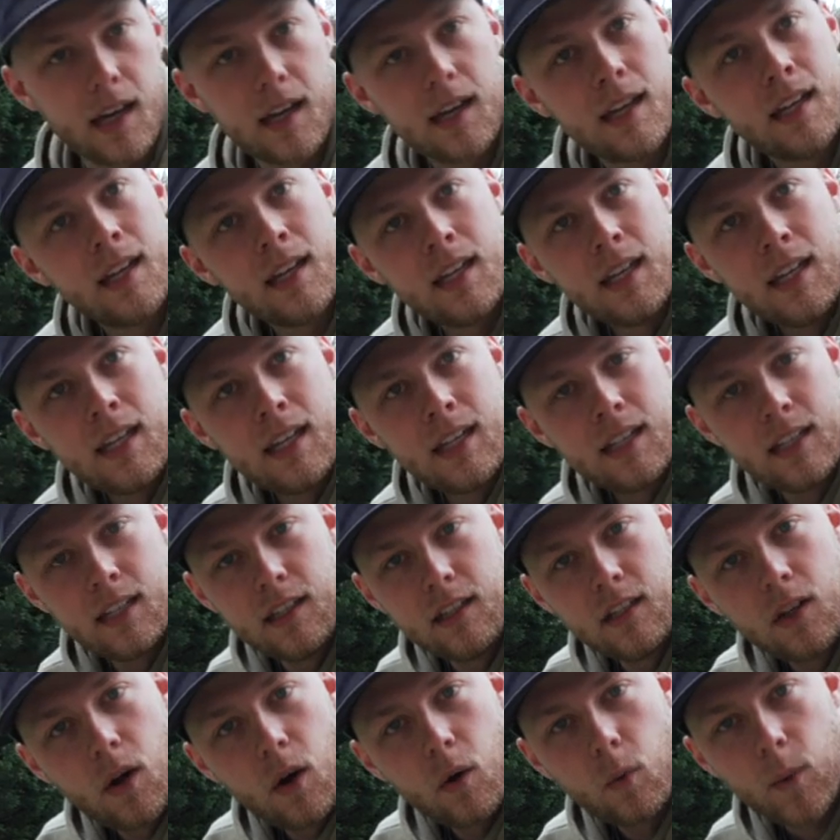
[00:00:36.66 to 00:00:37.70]
uh,
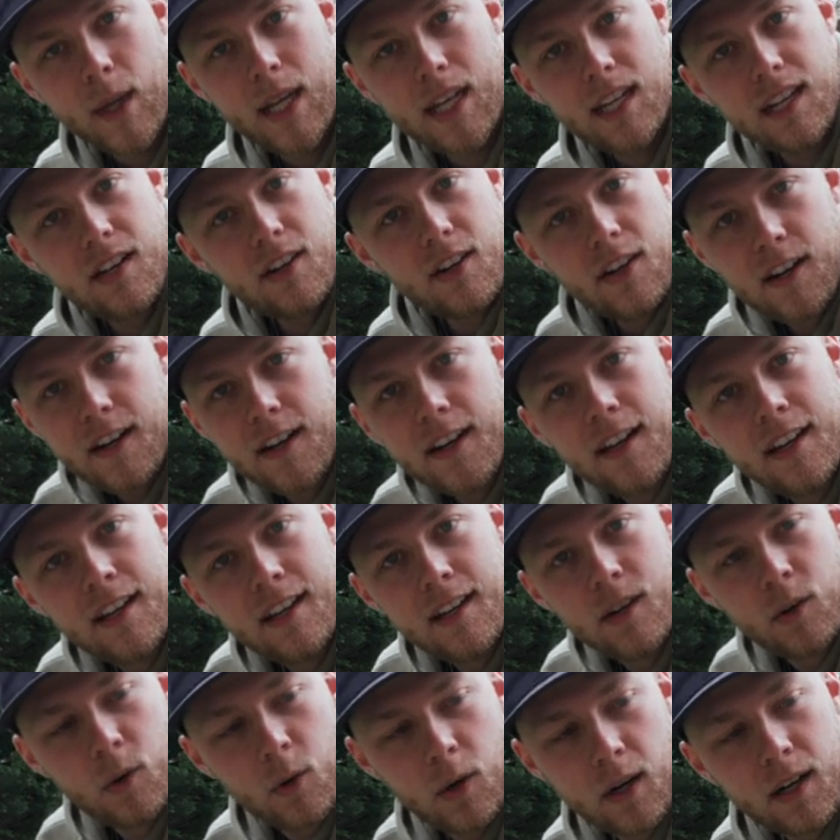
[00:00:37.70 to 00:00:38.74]
you know, a weed eater
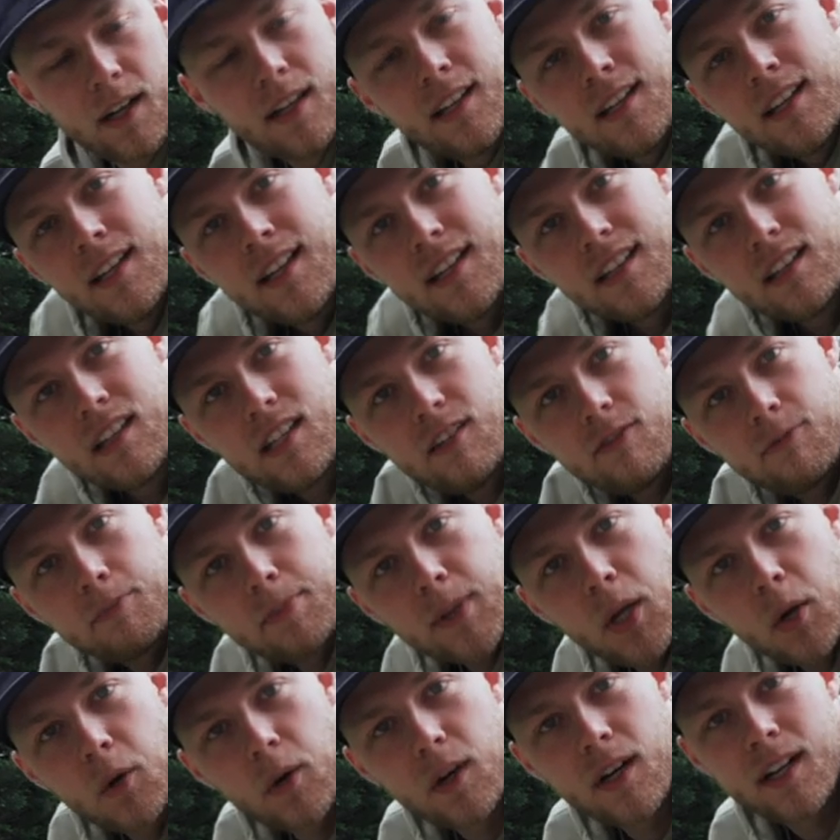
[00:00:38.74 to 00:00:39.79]
or leaf
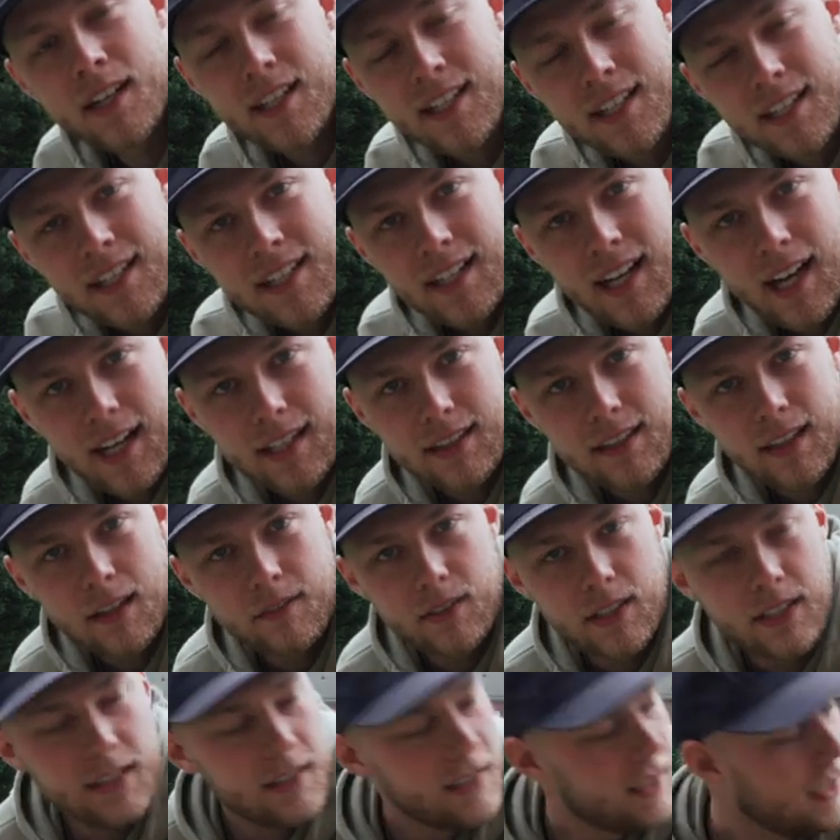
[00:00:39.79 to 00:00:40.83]
blower. I'd
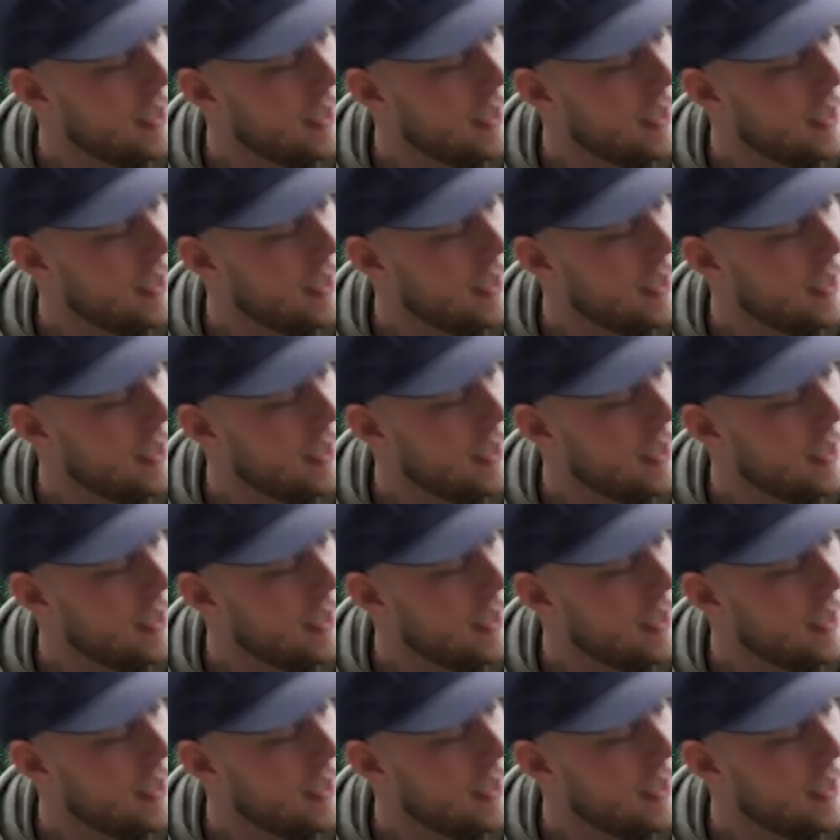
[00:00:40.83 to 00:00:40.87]
love it.